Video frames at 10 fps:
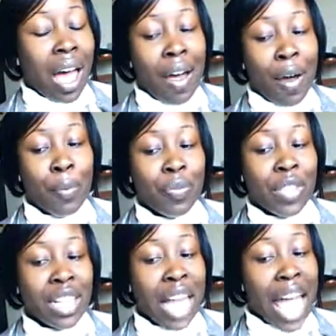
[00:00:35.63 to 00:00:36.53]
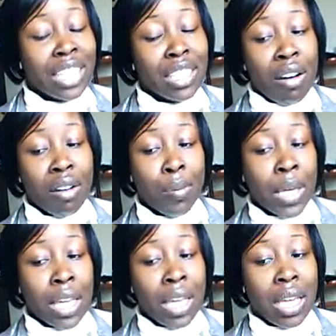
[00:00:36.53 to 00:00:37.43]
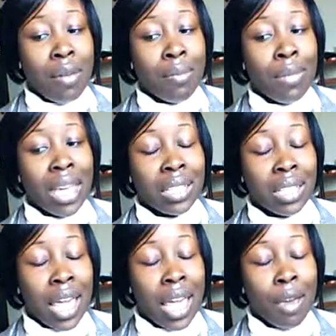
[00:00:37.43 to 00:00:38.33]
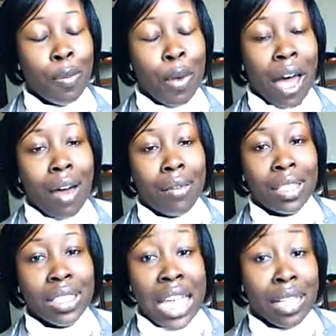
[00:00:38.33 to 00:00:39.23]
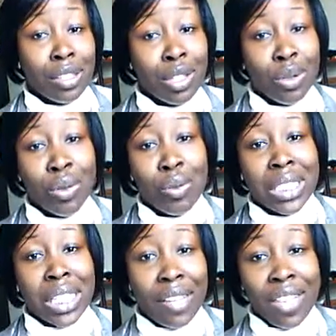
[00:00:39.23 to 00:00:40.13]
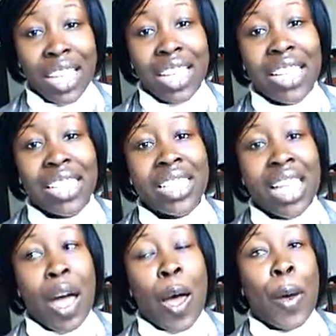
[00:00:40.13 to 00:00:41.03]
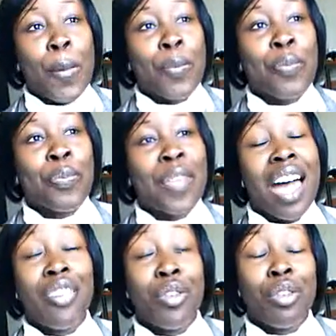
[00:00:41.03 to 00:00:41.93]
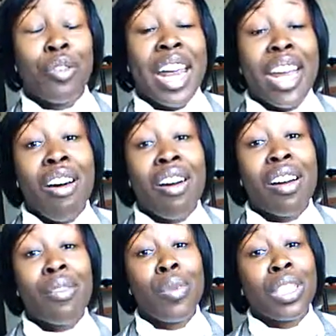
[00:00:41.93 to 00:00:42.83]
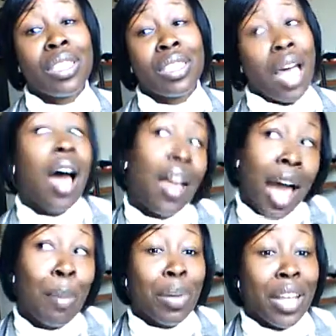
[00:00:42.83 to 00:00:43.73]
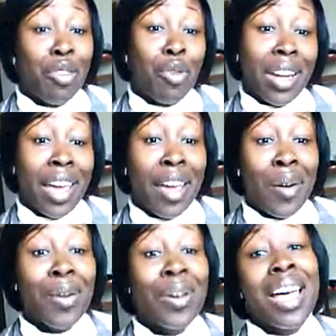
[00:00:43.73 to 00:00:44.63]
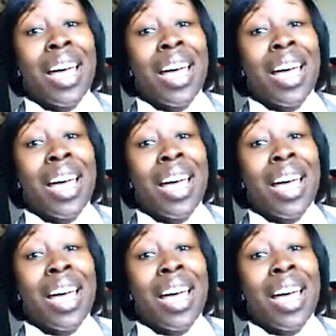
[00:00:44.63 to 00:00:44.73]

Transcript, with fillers: Um, the last R&B mixtape I was into was Olivia's um, Under the Radar, which is I'm playing right now.